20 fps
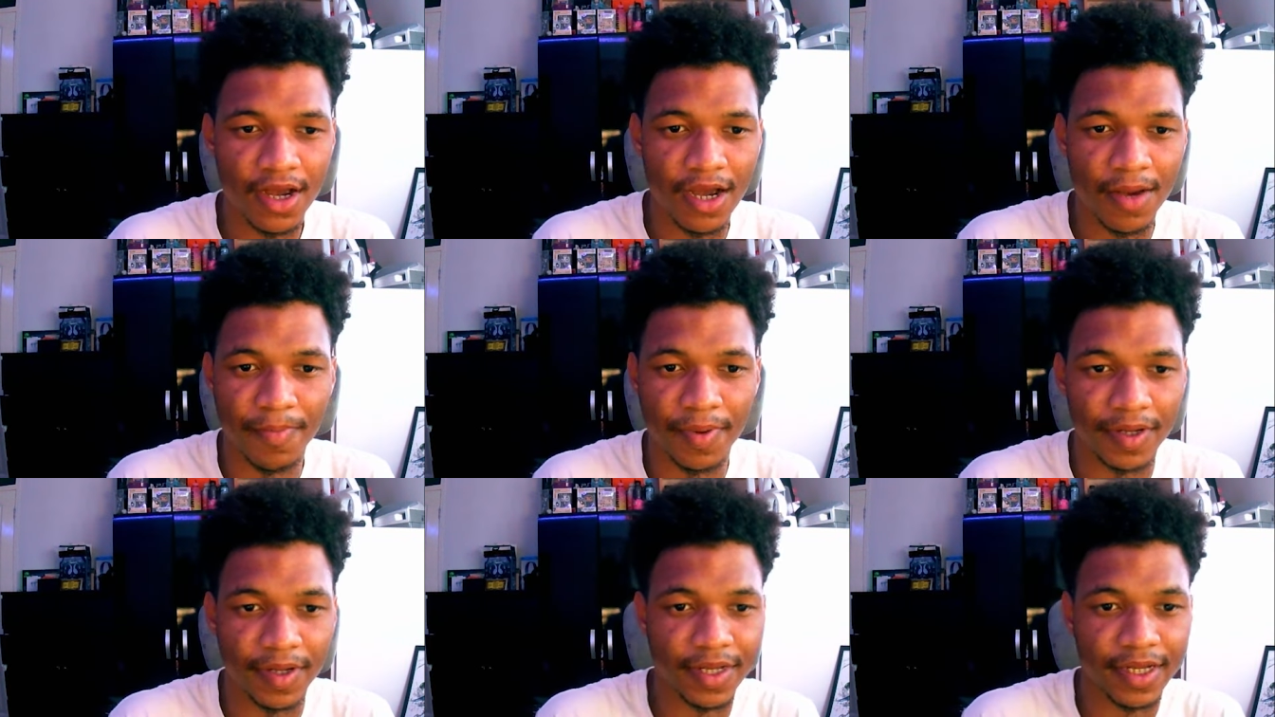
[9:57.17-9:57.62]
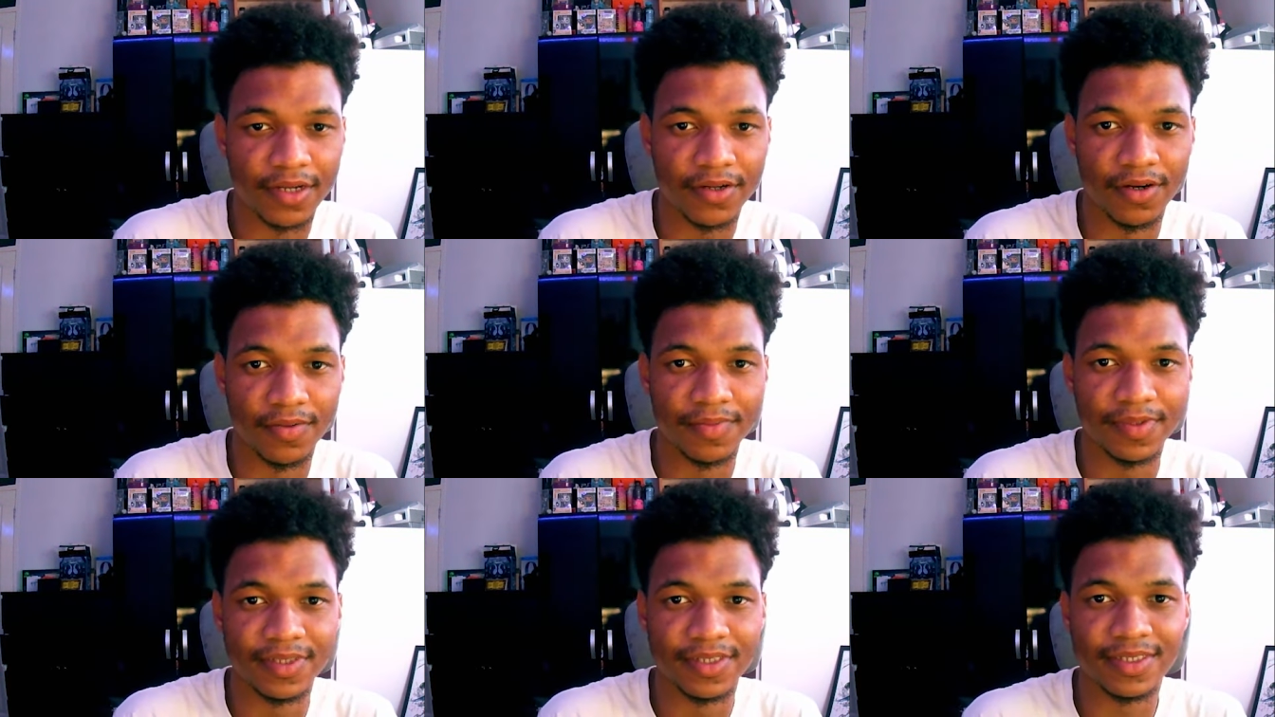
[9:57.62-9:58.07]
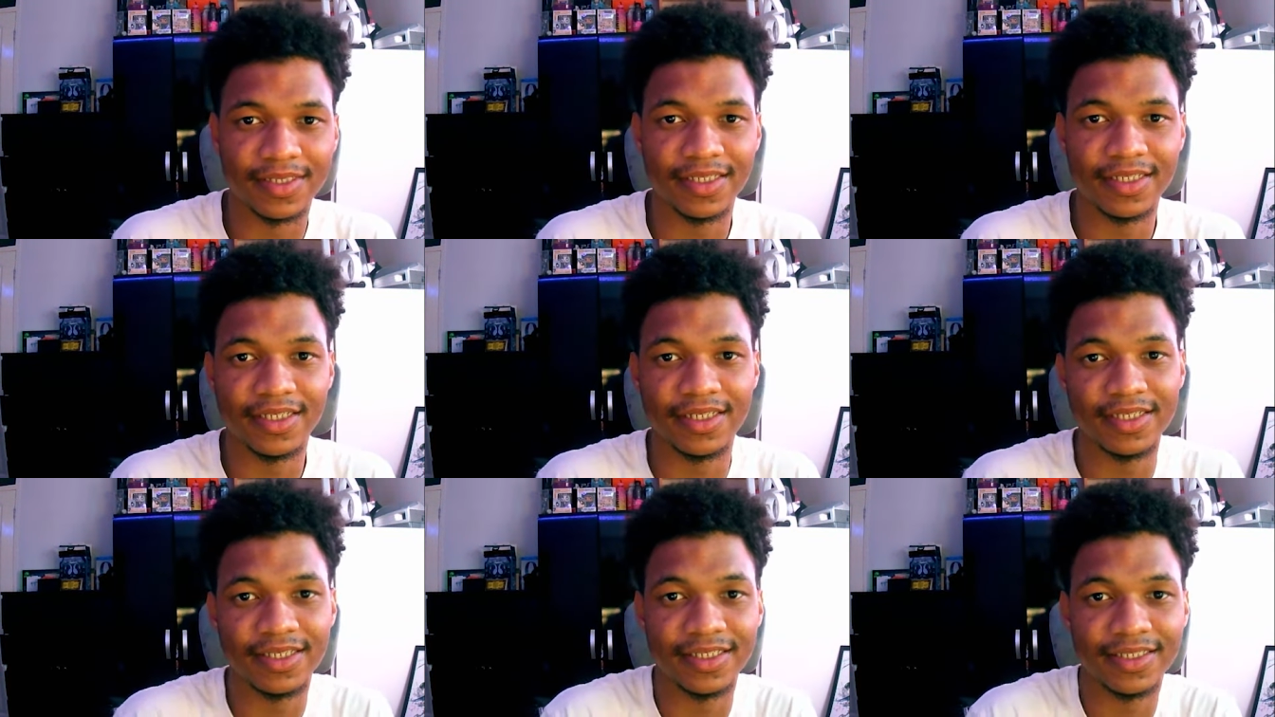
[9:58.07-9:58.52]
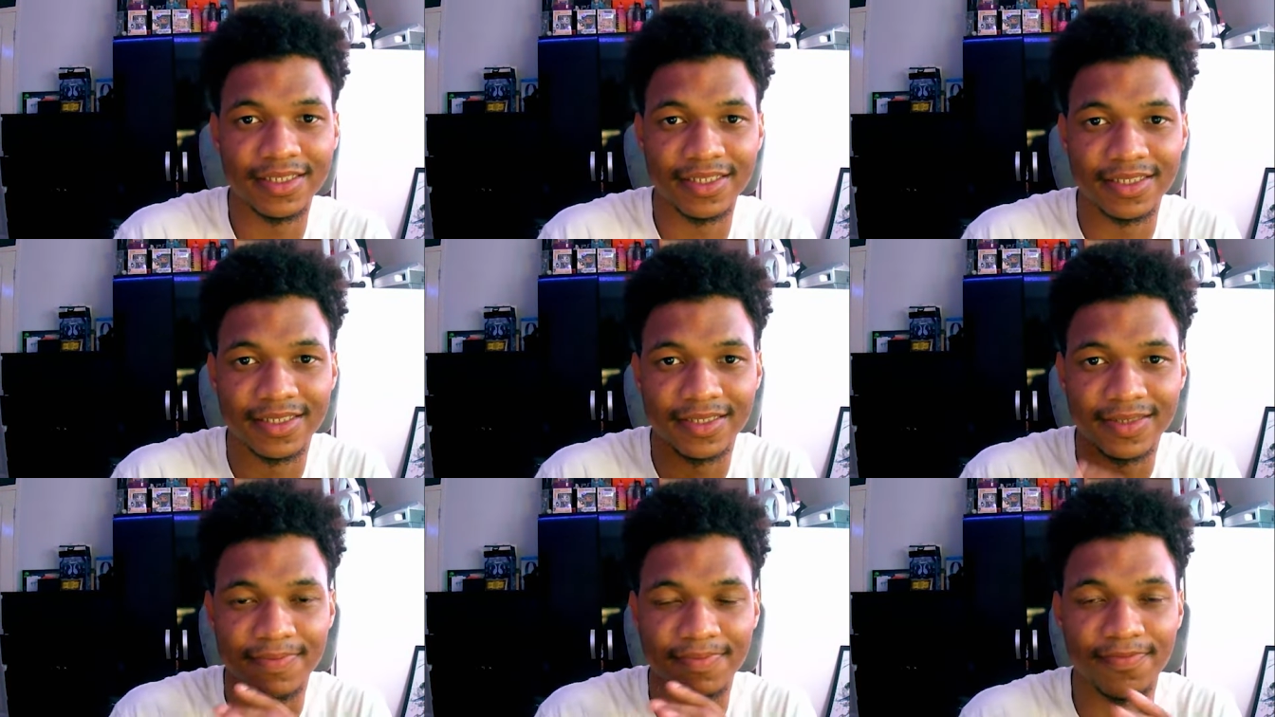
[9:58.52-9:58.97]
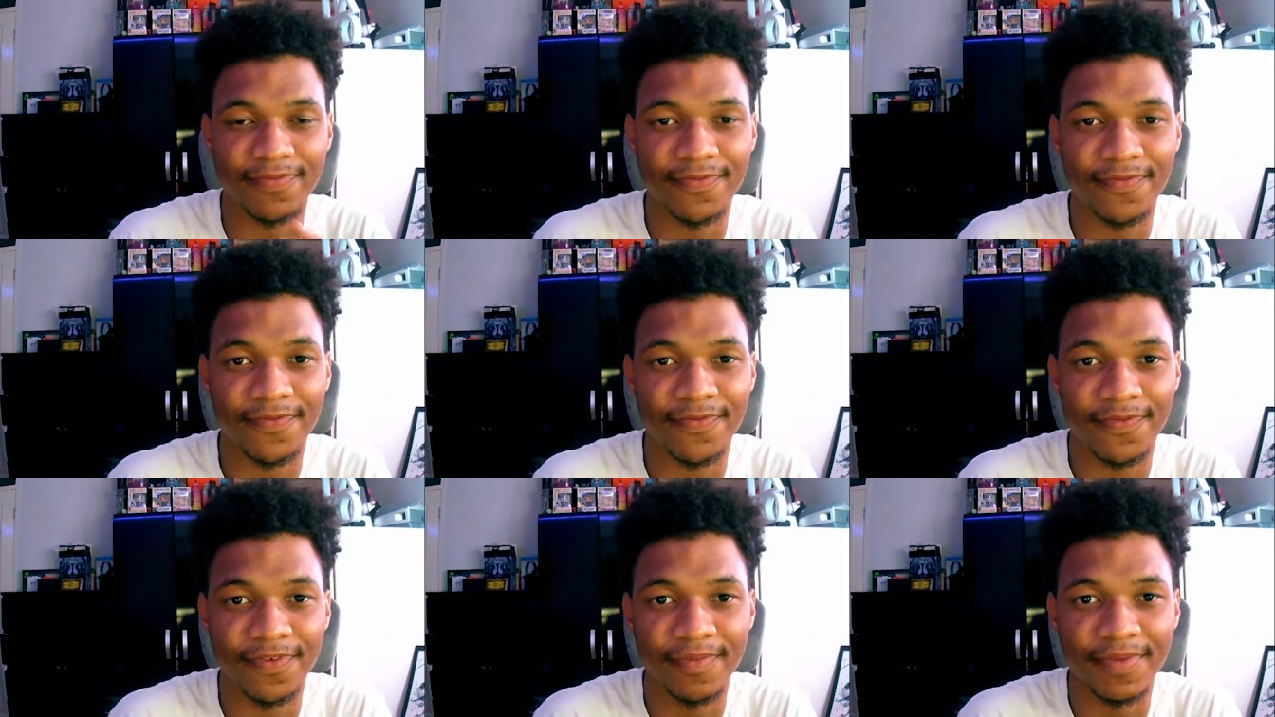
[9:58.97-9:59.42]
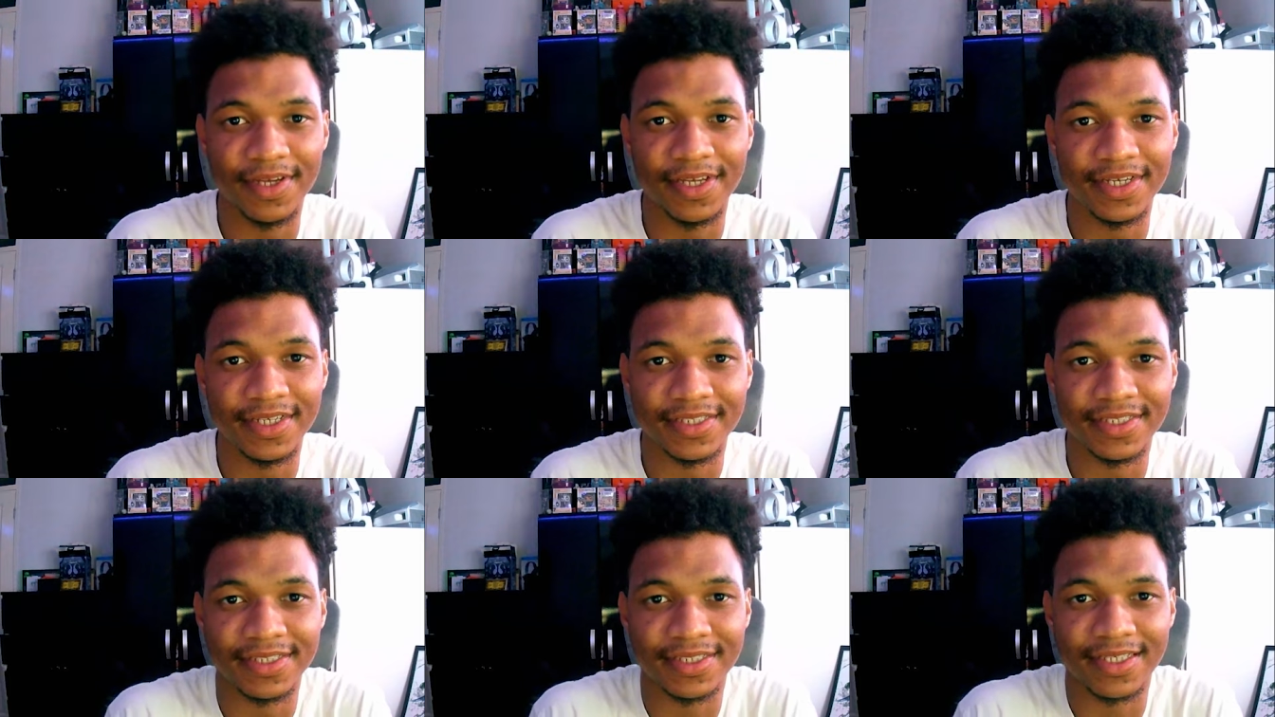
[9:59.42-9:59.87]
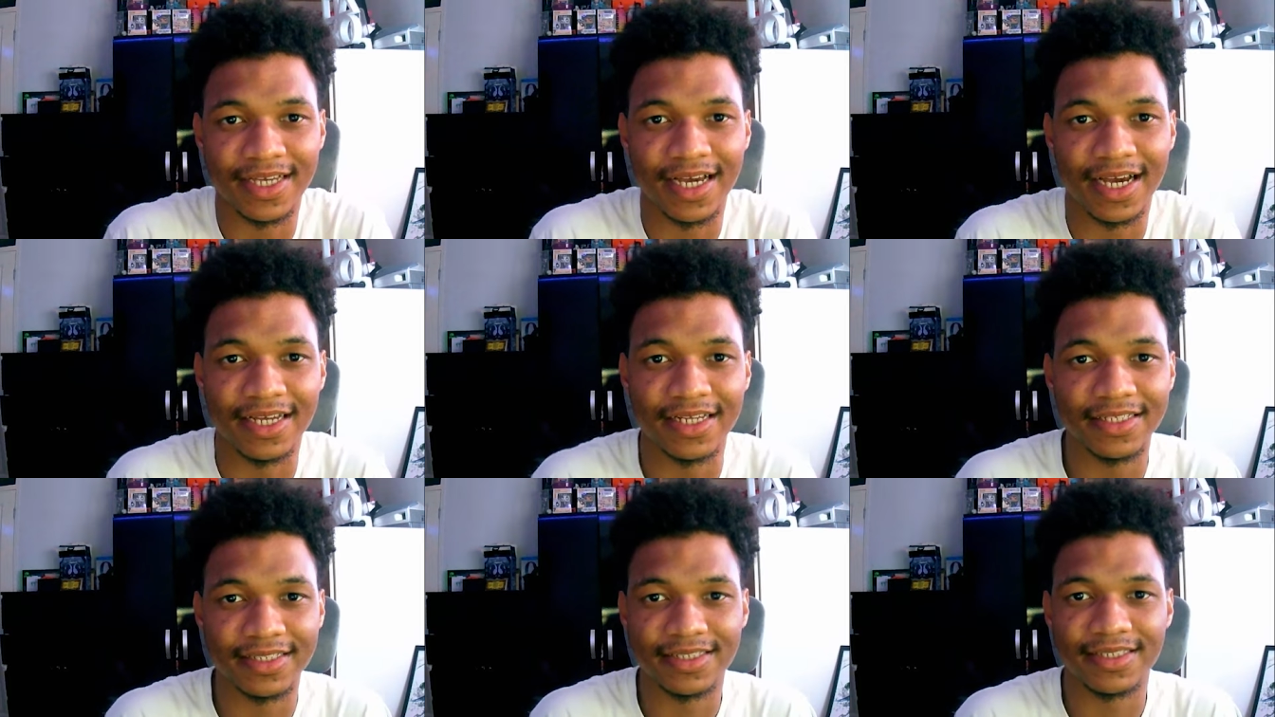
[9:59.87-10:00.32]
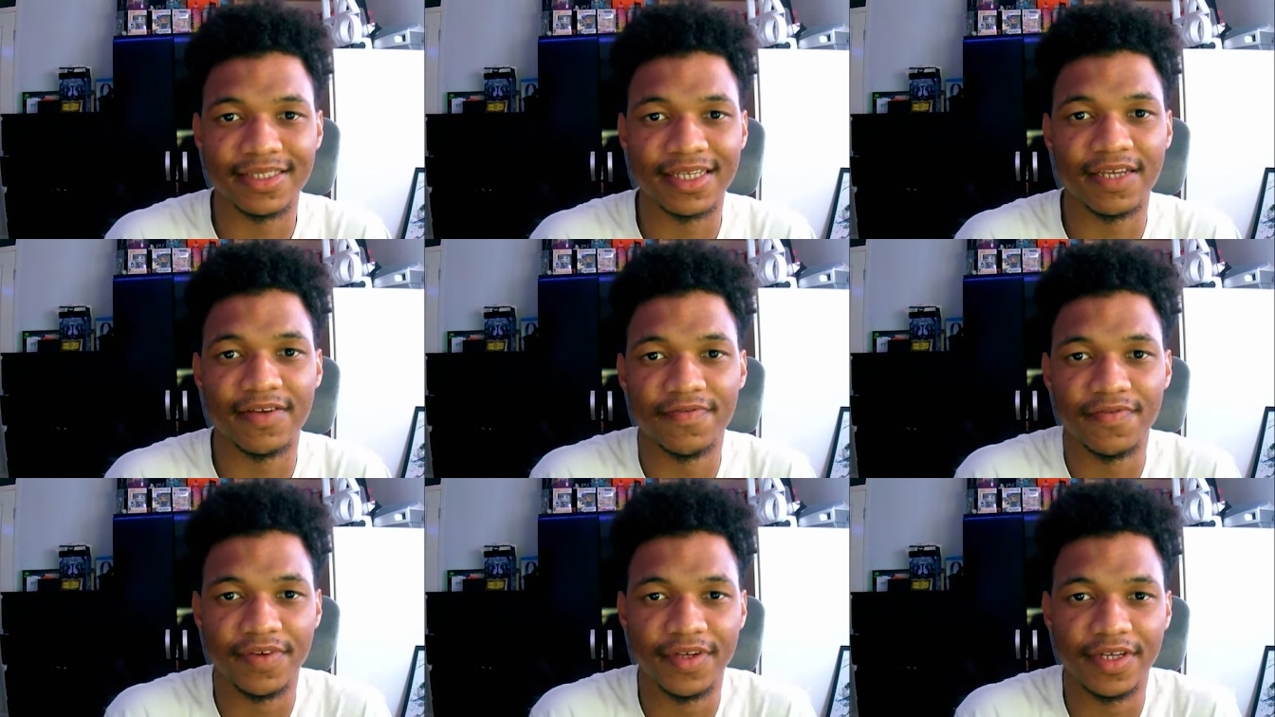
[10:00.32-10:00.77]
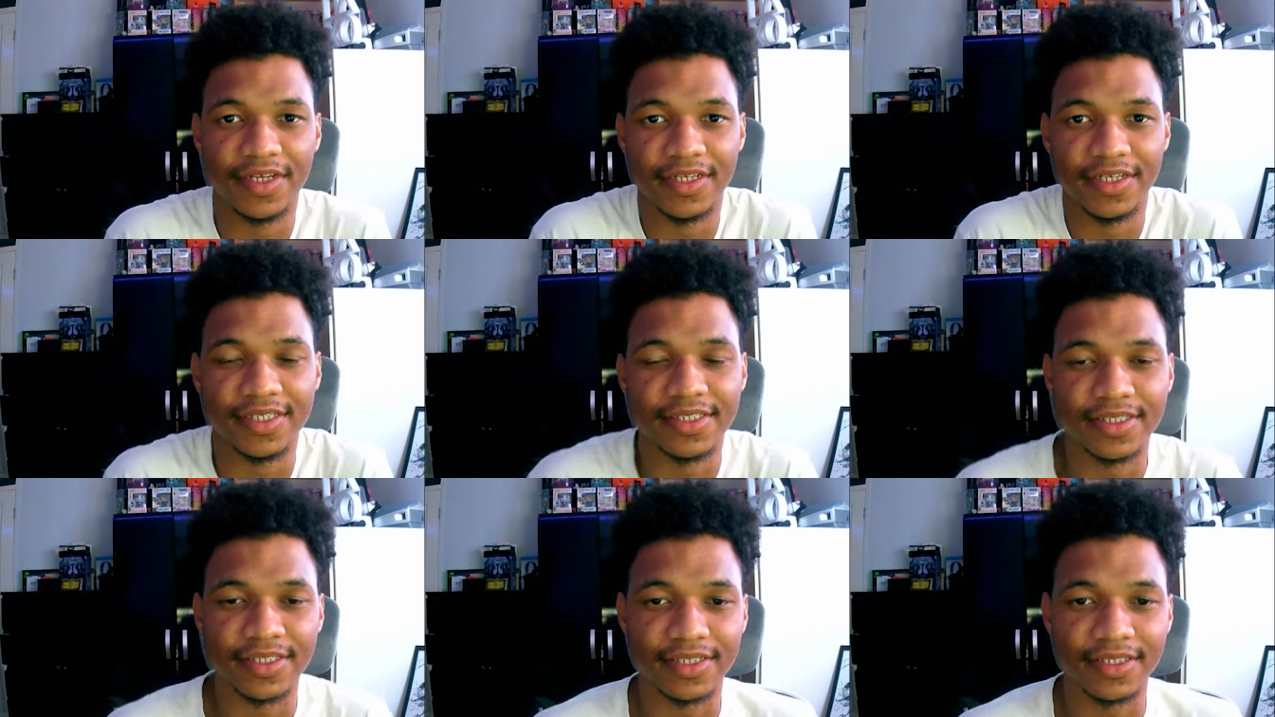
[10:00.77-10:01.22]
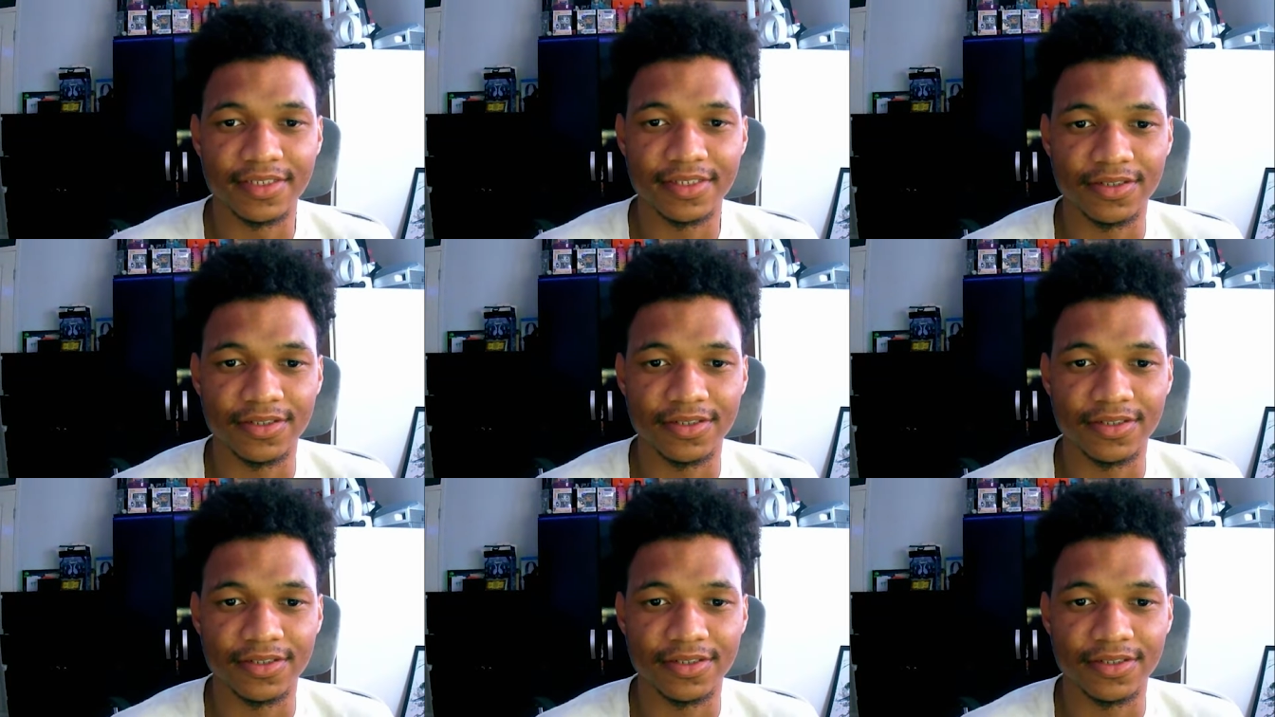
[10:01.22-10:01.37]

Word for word: but like obviously, it's just for me, it's just kind of the same thing, is it?